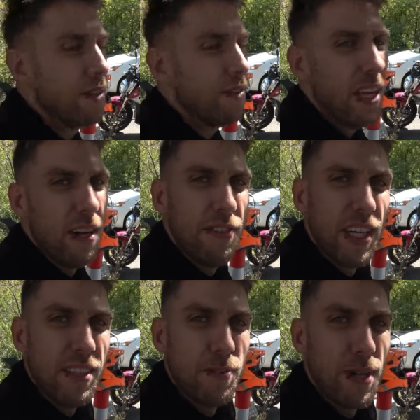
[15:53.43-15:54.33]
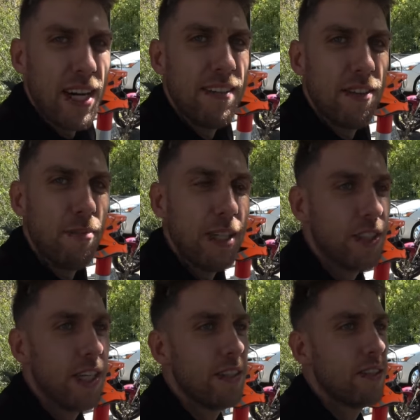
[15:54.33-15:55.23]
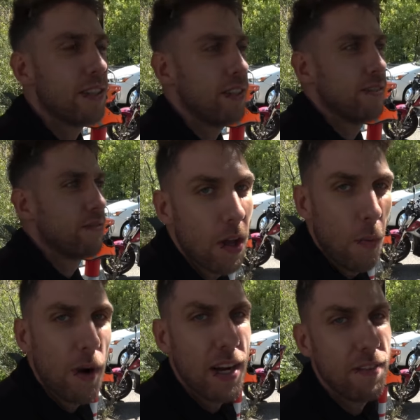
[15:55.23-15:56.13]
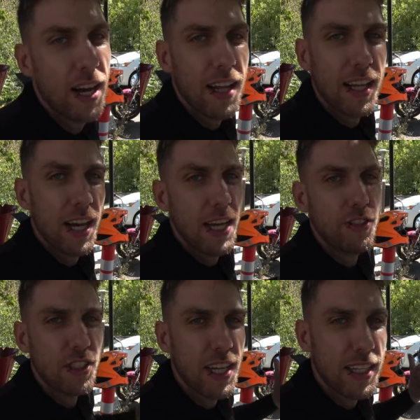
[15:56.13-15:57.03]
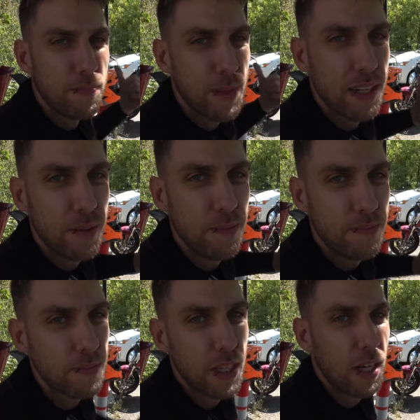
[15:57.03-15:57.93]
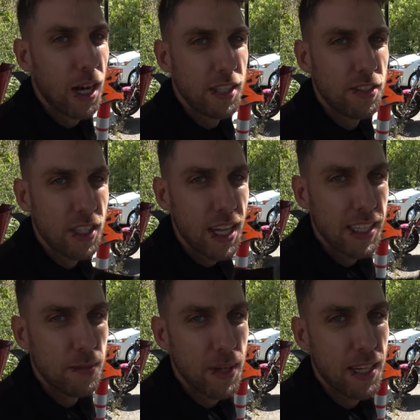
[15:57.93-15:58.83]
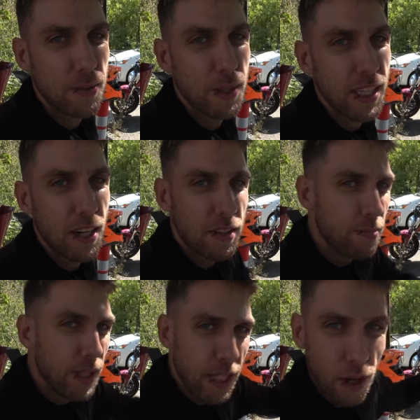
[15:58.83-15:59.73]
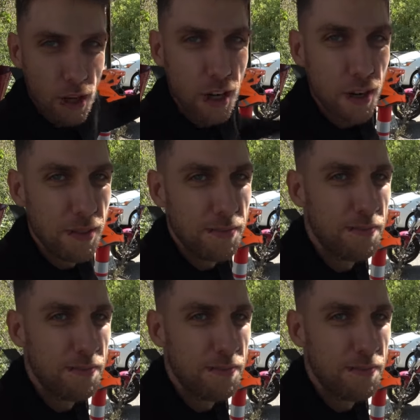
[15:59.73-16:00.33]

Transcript: If there's brands on my channel, then whatever. I like. I just like it better. I just like it better without the big logo.